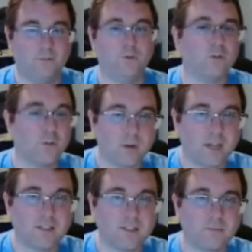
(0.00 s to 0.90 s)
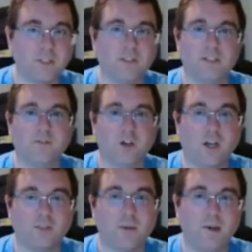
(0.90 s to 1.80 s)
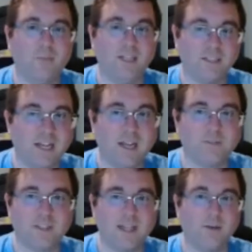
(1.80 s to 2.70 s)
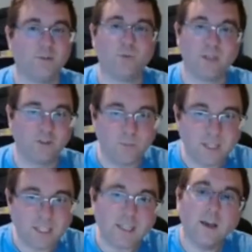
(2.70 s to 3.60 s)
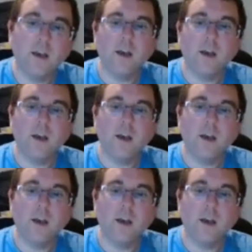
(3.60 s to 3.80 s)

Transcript: booster boxes because they've talked about many times that was way too many.